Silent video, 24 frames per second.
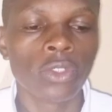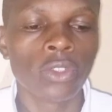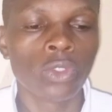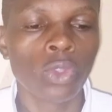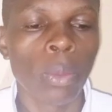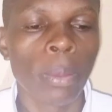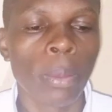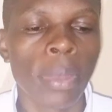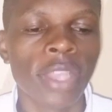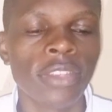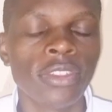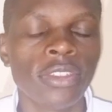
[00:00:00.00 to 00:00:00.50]

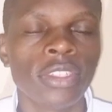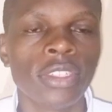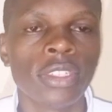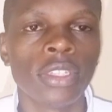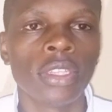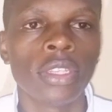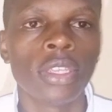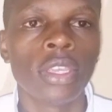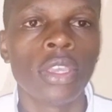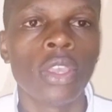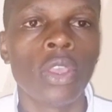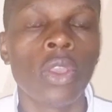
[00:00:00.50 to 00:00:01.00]
so much
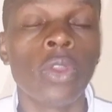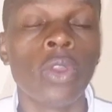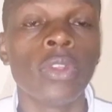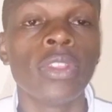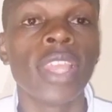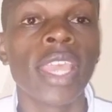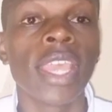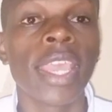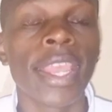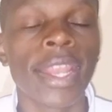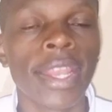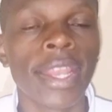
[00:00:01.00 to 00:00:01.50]
on
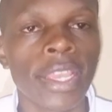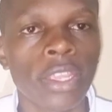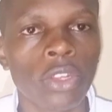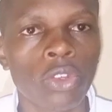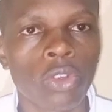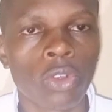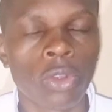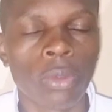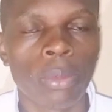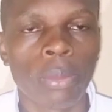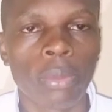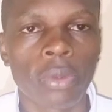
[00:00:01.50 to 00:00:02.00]
the
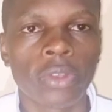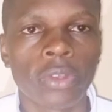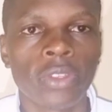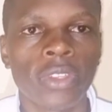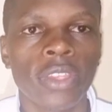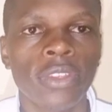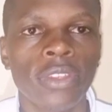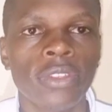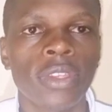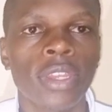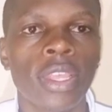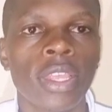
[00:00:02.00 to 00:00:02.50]
electoral
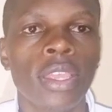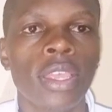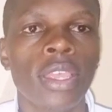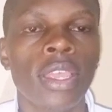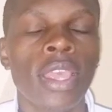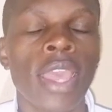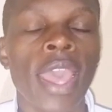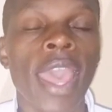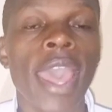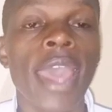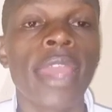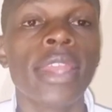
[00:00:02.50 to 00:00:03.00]
process,
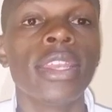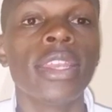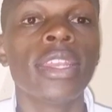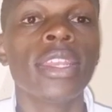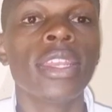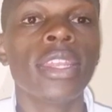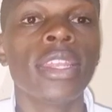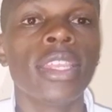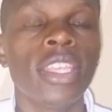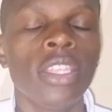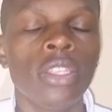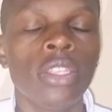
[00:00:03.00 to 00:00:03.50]

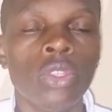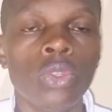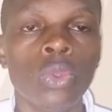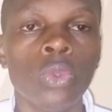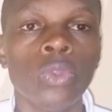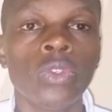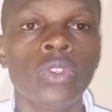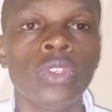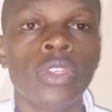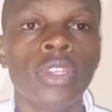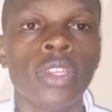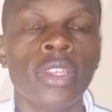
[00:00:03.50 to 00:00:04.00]
and he
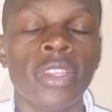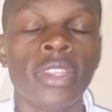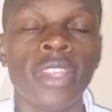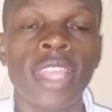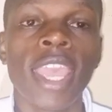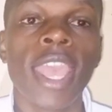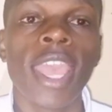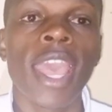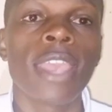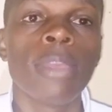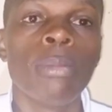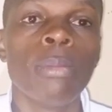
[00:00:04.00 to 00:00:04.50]
used
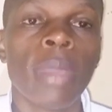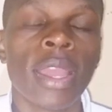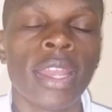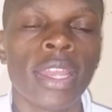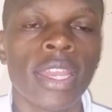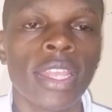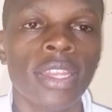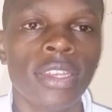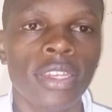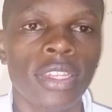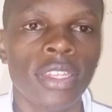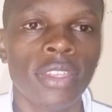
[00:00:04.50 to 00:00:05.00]
the
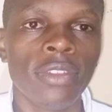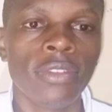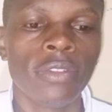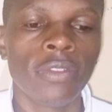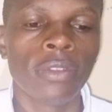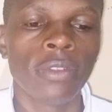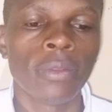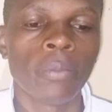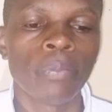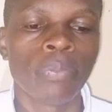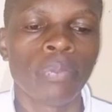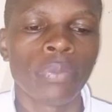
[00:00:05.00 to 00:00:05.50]

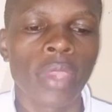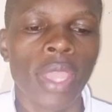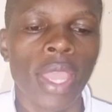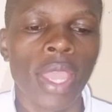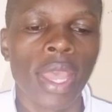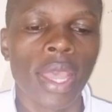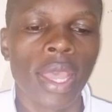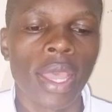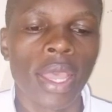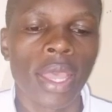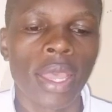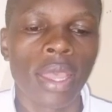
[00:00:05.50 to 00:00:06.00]
hibernative
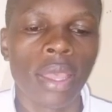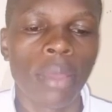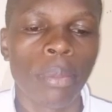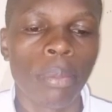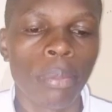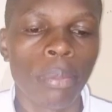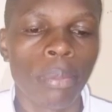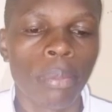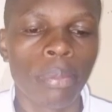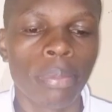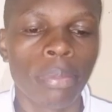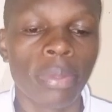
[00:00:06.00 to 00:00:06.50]

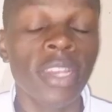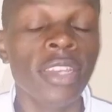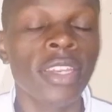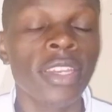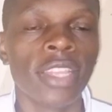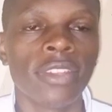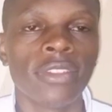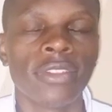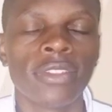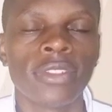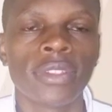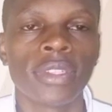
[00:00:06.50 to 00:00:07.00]

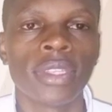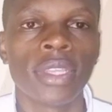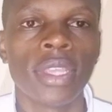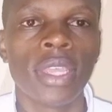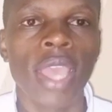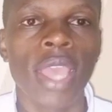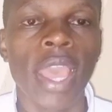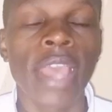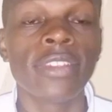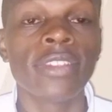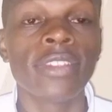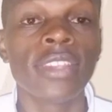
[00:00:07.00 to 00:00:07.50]
pretense
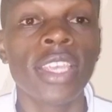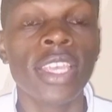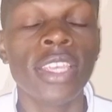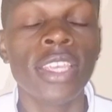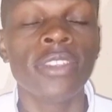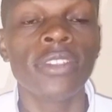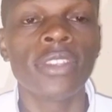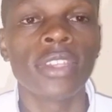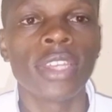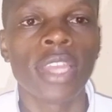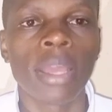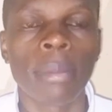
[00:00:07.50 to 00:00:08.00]
as
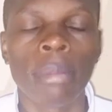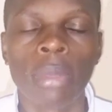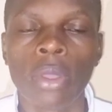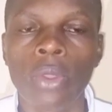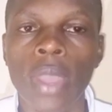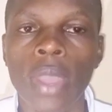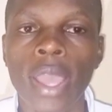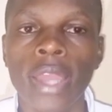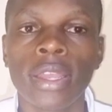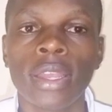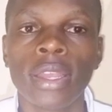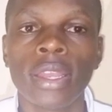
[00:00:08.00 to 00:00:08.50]
his number
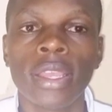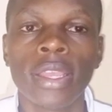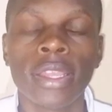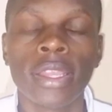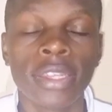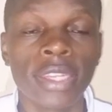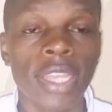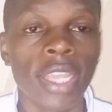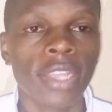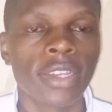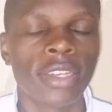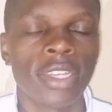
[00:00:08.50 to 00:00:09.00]
one
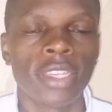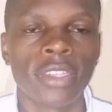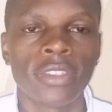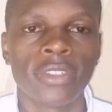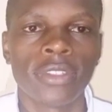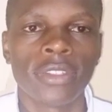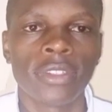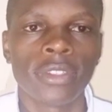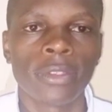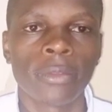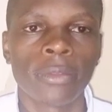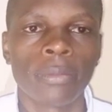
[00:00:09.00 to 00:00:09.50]

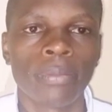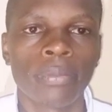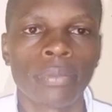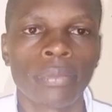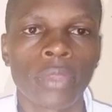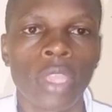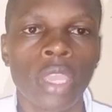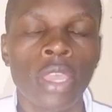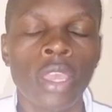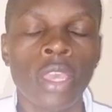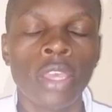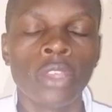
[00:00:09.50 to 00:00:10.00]
tactics.
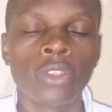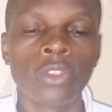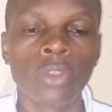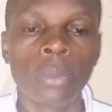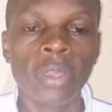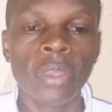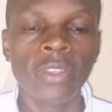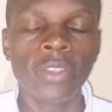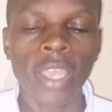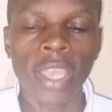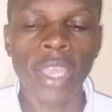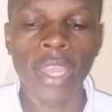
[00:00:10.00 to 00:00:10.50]

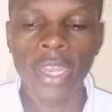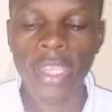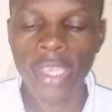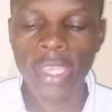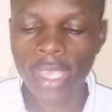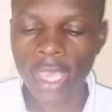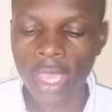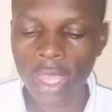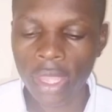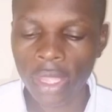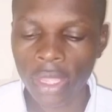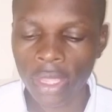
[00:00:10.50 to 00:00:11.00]
So basically
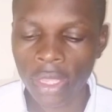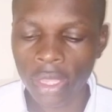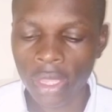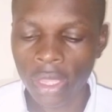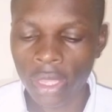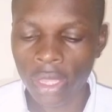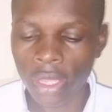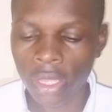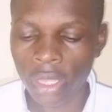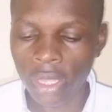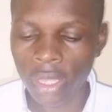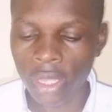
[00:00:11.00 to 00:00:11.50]
here,
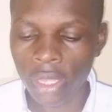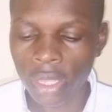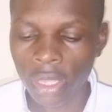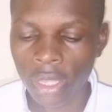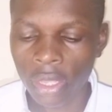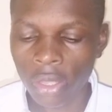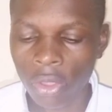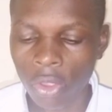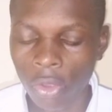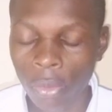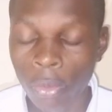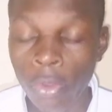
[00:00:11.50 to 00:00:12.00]

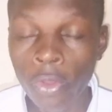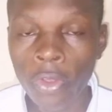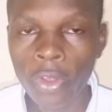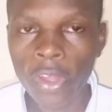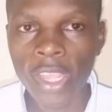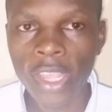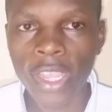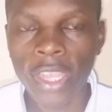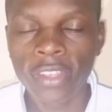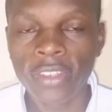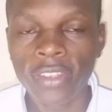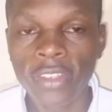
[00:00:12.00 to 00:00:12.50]
Oburu
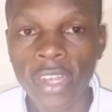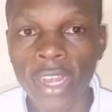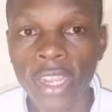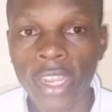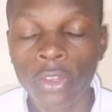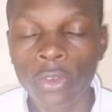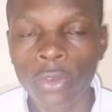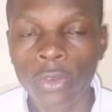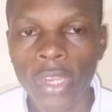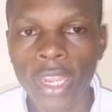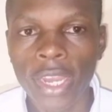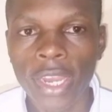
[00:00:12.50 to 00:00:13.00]
Odinga is
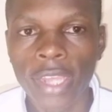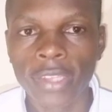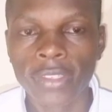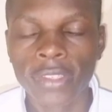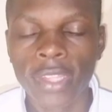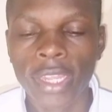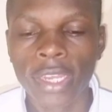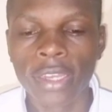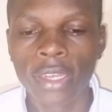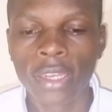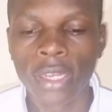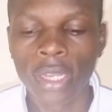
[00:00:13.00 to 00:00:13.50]
trying to tell us
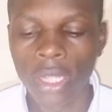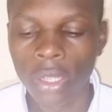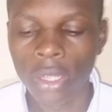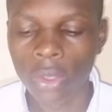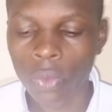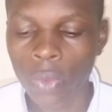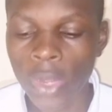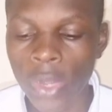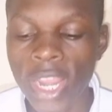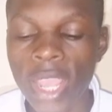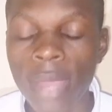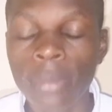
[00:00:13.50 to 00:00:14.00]
that
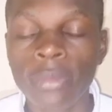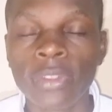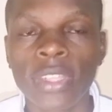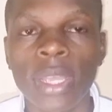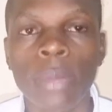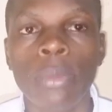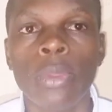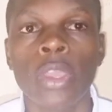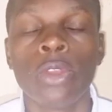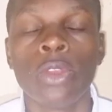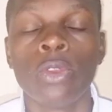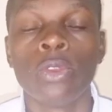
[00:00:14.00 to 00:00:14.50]
William
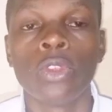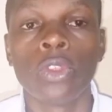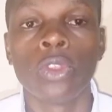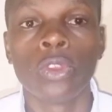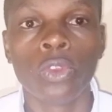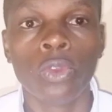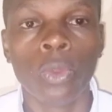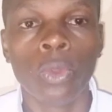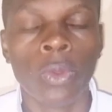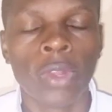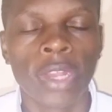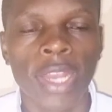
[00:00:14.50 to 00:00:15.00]
Samoei
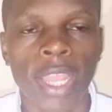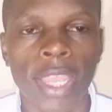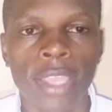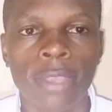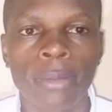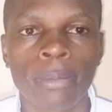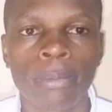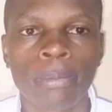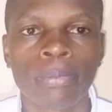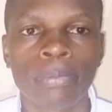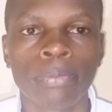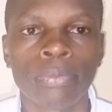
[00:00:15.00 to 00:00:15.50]
Ruto took
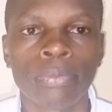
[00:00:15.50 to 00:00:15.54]
time